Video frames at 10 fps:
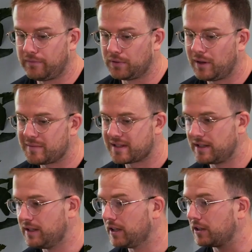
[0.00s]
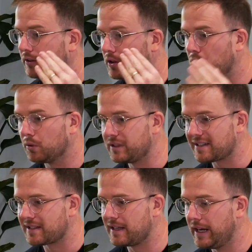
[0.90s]
I flew up to Sydney. I got the call
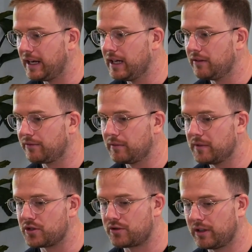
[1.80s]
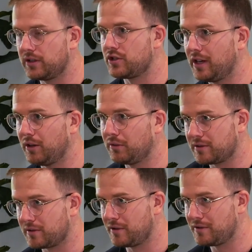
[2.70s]
yesterday from the Australian
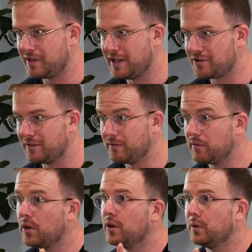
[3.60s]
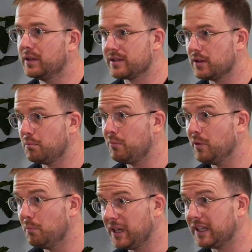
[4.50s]
Shareholders Association, who is
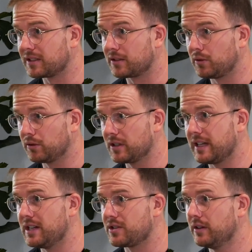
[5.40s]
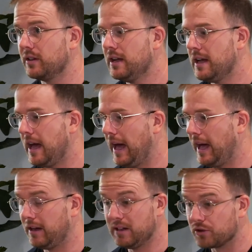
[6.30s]
the biggest organization
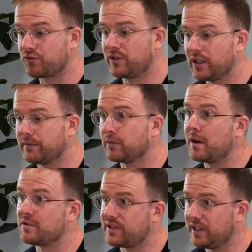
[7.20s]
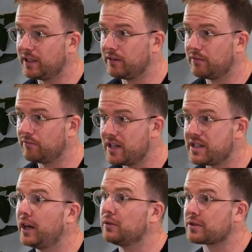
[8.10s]
in Australia for representing
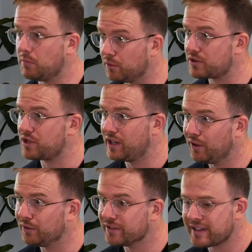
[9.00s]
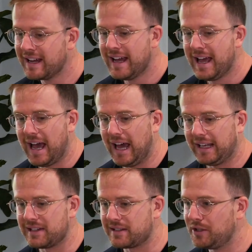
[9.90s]
retail or smaller shareholders.
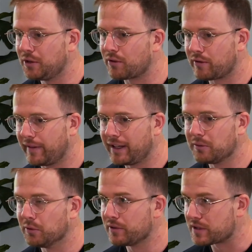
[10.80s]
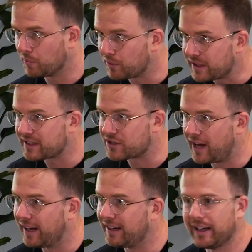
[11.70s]
And they said you were available this morning to
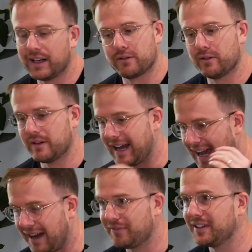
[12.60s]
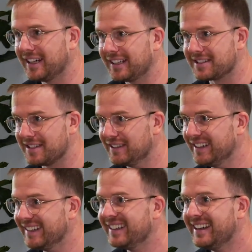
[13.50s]
chat. And I thought, I have to get to
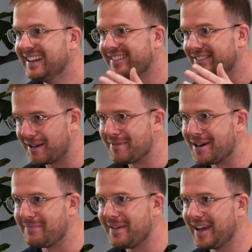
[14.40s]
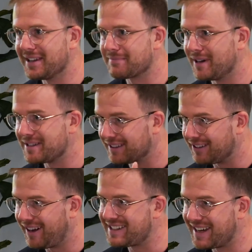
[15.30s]
Sydney. It's come up and it's my
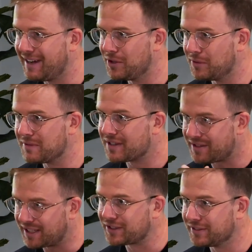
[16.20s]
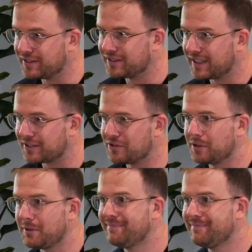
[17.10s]
delight to have you with me. So thanks for joining